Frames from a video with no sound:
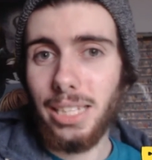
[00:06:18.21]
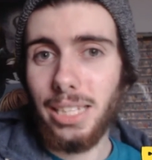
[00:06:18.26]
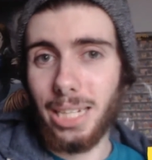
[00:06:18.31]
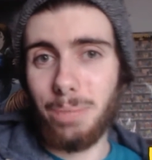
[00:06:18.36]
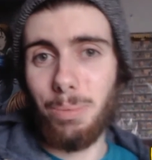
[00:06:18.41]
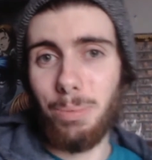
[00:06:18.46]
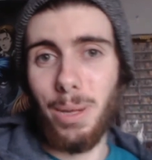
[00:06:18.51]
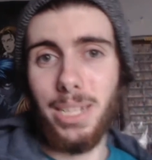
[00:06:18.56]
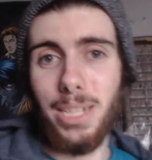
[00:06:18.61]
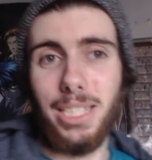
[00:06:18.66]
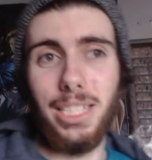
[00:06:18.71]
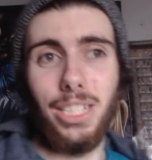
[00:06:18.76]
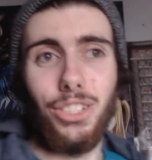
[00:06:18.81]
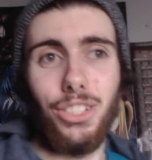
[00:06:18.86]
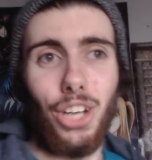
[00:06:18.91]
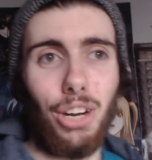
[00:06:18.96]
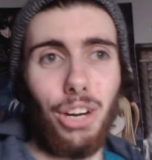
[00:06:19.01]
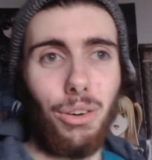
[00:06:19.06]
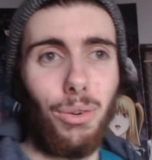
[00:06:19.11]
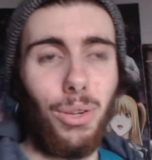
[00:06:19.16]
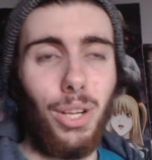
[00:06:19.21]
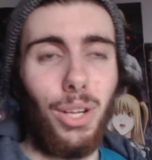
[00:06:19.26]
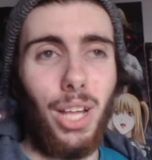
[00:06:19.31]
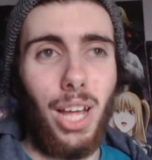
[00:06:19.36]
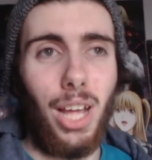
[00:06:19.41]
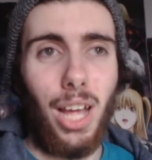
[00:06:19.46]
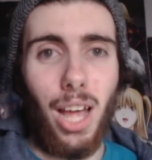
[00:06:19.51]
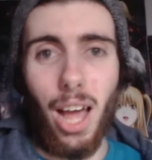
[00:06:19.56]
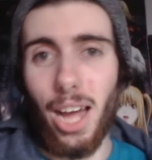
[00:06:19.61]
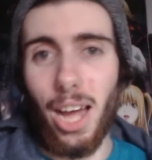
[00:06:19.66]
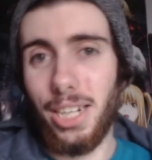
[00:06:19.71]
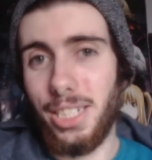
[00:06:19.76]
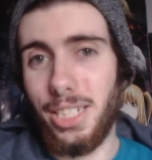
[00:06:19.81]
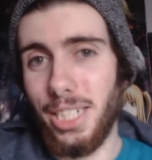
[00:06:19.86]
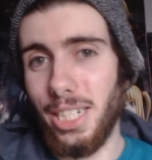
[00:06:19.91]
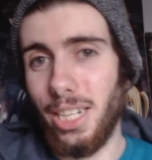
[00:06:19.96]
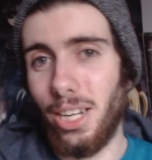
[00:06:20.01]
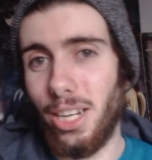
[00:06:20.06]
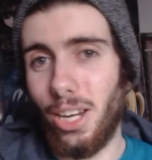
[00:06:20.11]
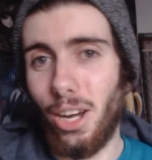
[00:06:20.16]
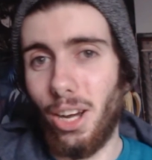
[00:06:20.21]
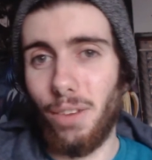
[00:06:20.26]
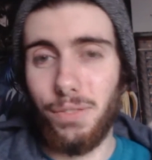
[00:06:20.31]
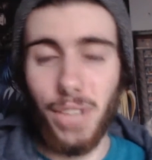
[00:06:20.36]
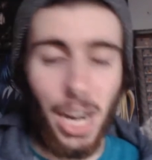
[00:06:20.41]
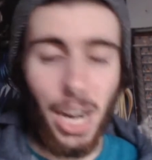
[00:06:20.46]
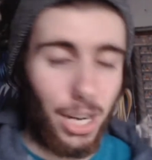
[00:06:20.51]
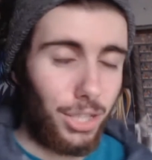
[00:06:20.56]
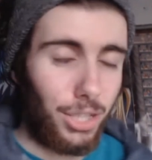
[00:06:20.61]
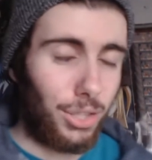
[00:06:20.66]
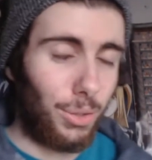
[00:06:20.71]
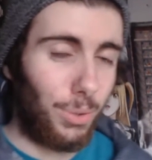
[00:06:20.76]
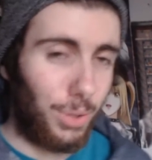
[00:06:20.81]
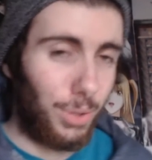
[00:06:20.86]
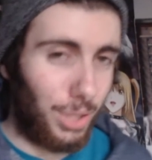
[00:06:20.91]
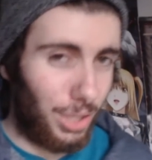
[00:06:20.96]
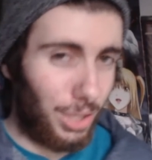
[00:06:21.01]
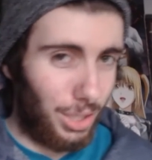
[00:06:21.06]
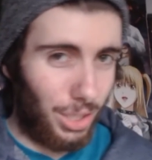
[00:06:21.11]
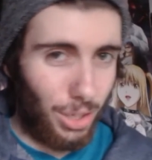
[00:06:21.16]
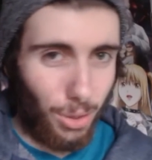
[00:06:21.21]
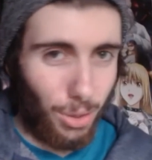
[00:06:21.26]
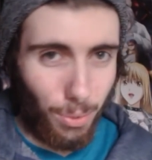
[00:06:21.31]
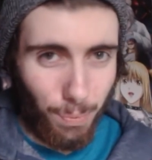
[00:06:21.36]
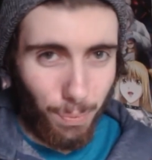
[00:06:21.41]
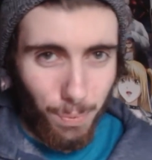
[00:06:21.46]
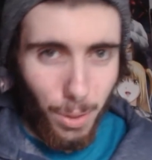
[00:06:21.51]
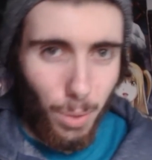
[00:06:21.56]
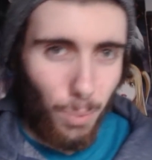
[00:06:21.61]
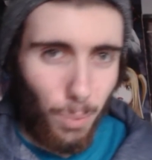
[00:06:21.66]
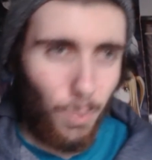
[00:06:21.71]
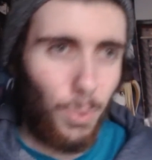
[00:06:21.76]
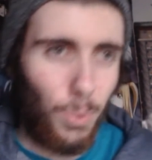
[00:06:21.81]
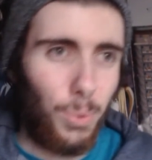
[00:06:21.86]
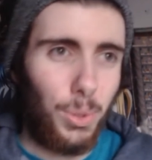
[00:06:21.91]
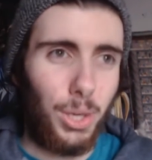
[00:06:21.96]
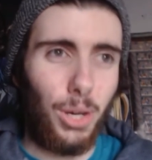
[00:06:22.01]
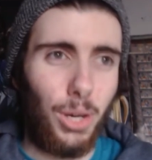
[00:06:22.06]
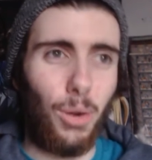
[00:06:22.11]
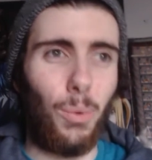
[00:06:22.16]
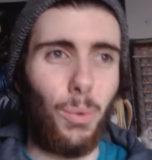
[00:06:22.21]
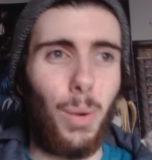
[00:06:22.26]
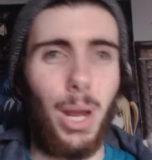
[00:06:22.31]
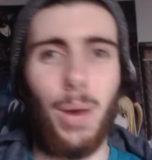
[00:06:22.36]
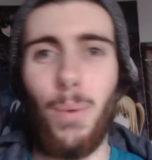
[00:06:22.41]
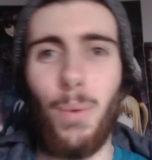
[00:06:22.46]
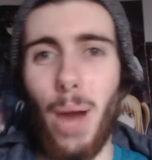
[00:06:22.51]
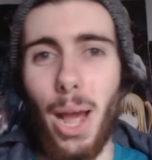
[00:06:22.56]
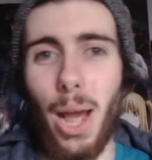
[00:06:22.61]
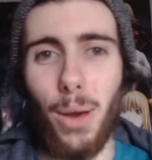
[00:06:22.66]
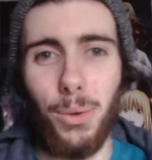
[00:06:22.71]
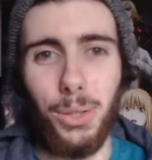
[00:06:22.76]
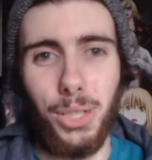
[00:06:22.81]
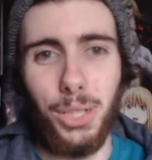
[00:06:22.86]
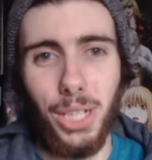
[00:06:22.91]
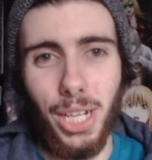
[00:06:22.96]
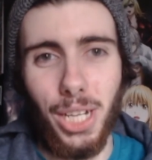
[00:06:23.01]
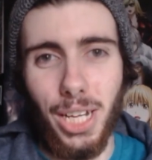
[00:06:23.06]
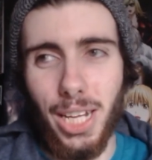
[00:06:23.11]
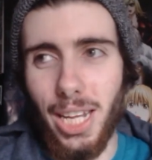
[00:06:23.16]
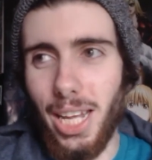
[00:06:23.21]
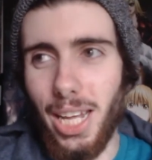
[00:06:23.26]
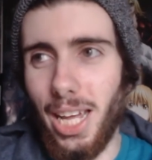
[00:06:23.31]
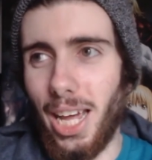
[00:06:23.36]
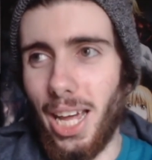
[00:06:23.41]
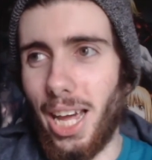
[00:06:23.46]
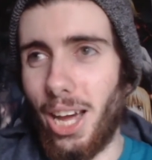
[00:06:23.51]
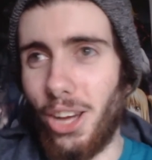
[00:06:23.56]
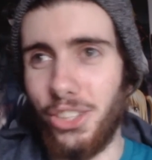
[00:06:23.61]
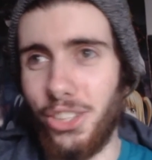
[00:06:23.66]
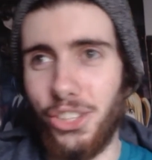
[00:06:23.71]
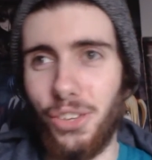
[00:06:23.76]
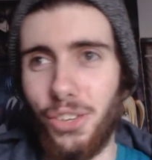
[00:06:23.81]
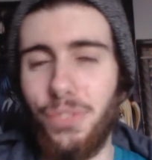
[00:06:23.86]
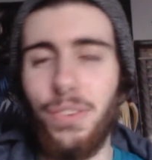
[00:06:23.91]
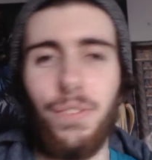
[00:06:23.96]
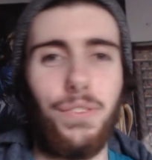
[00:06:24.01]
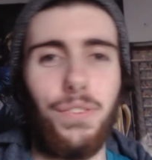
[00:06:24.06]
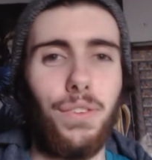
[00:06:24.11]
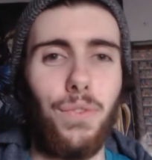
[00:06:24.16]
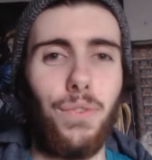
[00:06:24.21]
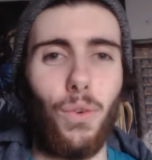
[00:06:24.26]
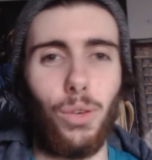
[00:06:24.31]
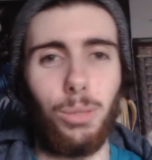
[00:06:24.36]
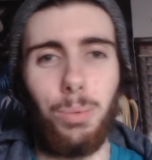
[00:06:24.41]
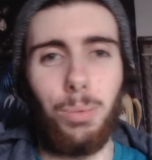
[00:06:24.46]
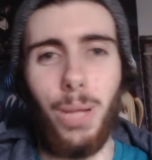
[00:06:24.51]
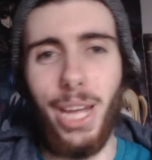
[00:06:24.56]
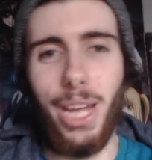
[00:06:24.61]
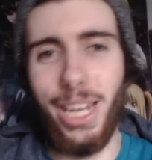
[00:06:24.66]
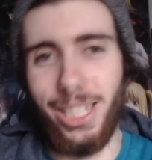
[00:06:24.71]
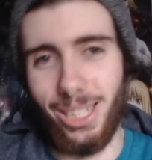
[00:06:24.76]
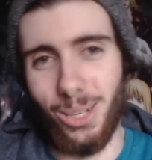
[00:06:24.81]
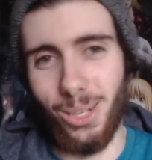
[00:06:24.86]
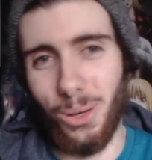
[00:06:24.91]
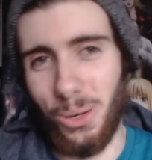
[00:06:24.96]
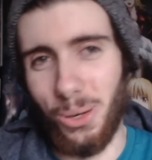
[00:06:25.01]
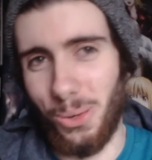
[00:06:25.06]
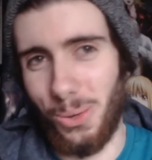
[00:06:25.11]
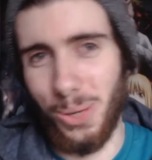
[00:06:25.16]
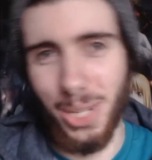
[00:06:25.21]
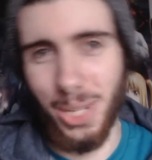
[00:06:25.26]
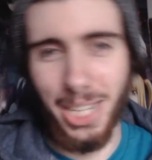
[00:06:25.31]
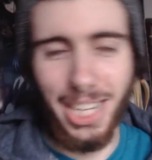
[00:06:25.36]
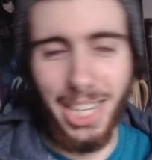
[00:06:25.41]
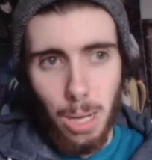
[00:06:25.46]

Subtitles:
That's basically the general idea of Dark Souls is, routing your way around on your 54th playthrough.